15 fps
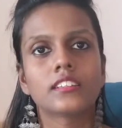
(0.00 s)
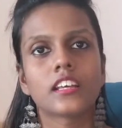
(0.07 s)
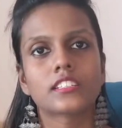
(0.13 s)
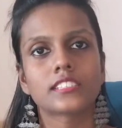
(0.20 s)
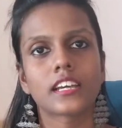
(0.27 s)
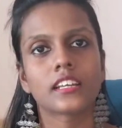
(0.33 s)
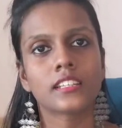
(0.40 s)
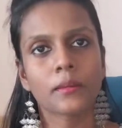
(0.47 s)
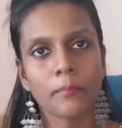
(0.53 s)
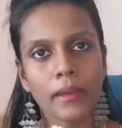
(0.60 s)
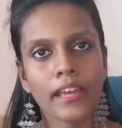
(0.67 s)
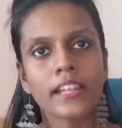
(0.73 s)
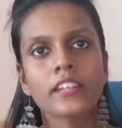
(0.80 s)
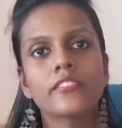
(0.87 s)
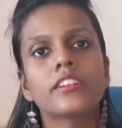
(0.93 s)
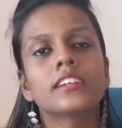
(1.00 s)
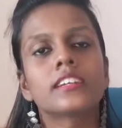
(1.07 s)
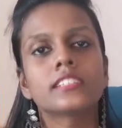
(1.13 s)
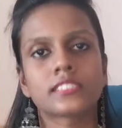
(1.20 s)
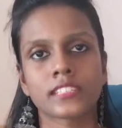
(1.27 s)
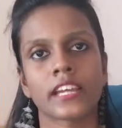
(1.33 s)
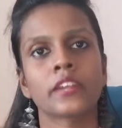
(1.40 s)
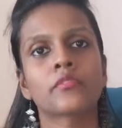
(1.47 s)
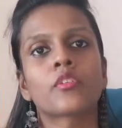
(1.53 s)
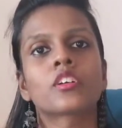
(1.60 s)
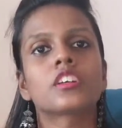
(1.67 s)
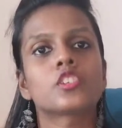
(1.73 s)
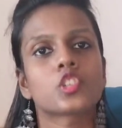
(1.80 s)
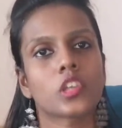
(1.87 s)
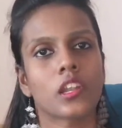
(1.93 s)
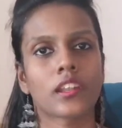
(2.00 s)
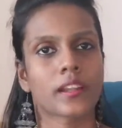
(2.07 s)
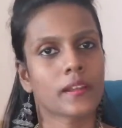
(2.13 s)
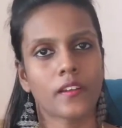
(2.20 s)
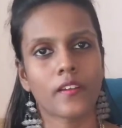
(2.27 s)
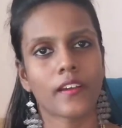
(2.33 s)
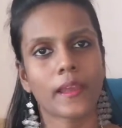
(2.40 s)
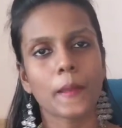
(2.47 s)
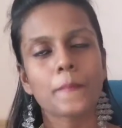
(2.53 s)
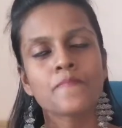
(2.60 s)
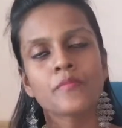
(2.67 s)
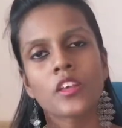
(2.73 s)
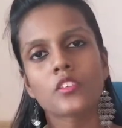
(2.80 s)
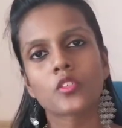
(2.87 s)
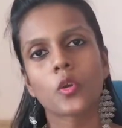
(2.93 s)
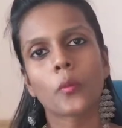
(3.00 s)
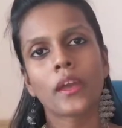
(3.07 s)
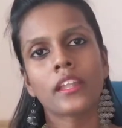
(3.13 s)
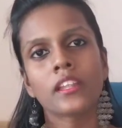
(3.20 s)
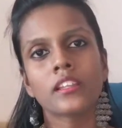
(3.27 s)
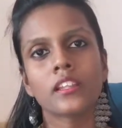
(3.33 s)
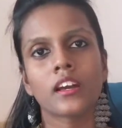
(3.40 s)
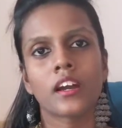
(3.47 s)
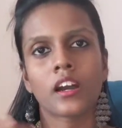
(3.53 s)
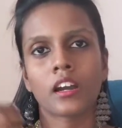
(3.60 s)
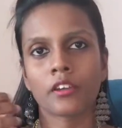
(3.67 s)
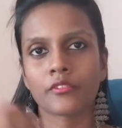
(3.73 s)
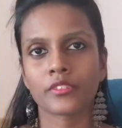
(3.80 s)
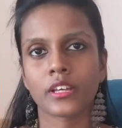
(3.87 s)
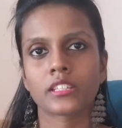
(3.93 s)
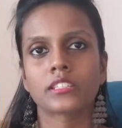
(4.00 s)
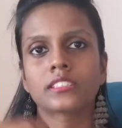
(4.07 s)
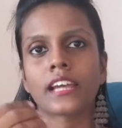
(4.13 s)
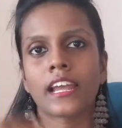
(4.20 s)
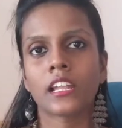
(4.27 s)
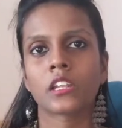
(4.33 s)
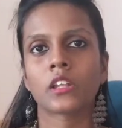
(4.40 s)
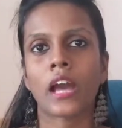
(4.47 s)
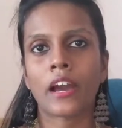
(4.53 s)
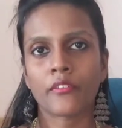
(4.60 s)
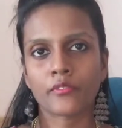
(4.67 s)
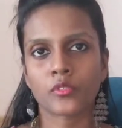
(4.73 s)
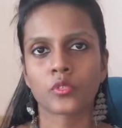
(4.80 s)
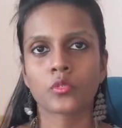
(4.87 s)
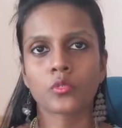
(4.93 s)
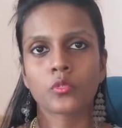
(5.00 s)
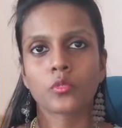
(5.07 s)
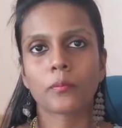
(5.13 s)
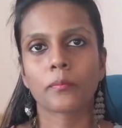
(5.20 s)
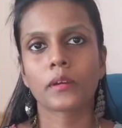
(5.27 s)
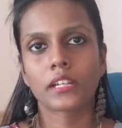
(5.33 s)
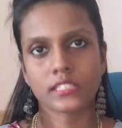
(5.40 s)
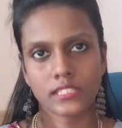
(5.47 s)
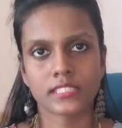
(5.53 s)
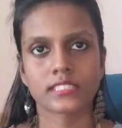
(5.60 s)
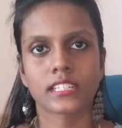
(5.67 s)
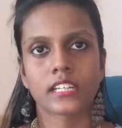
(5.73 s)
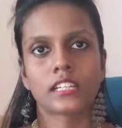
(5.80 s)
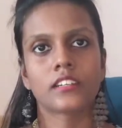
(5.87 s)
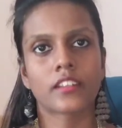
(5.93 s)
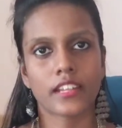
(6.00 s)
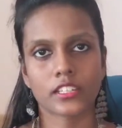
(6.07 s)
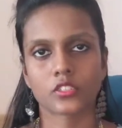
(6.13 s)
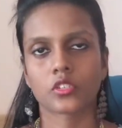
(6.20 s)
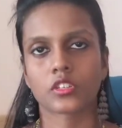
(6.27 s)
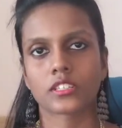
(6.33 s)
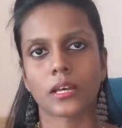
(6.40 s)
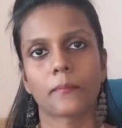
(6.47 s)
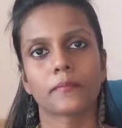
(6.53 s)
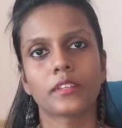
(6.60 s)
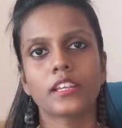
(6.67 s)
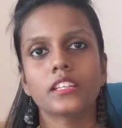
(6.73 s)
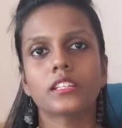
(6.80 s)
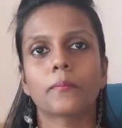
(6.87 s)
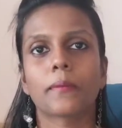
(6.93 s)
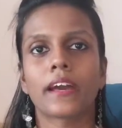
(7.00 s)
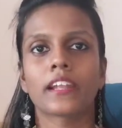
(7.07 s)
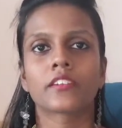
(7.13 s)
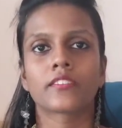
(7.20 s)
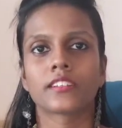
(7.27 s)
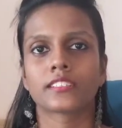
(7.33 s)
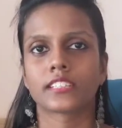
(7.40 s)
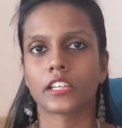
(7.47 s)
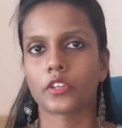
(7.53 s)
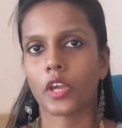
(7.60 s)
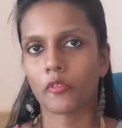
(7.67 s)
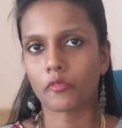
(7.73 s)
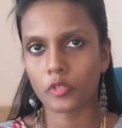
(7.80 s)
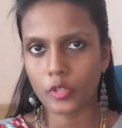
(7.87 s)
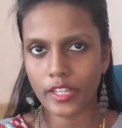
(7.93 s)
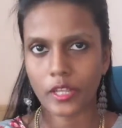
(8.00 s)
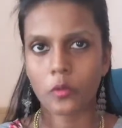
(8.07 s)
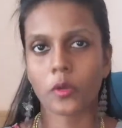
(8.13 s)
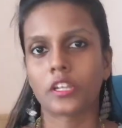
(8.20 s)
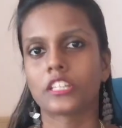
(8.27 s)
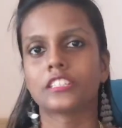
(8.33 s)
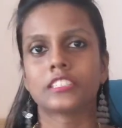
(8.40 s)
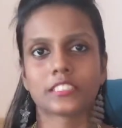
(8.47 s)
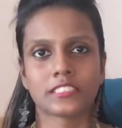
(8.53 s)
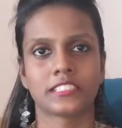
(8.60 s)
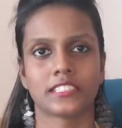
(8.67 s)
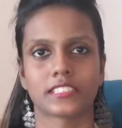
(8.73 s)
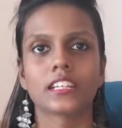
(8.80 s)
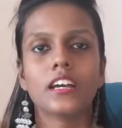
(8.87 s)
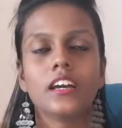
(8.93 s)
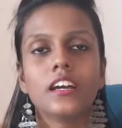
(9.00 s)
The parent will decide for the children. Okay, so when if the child have to purchase a dress or something, the parent will say you have to take only this dress.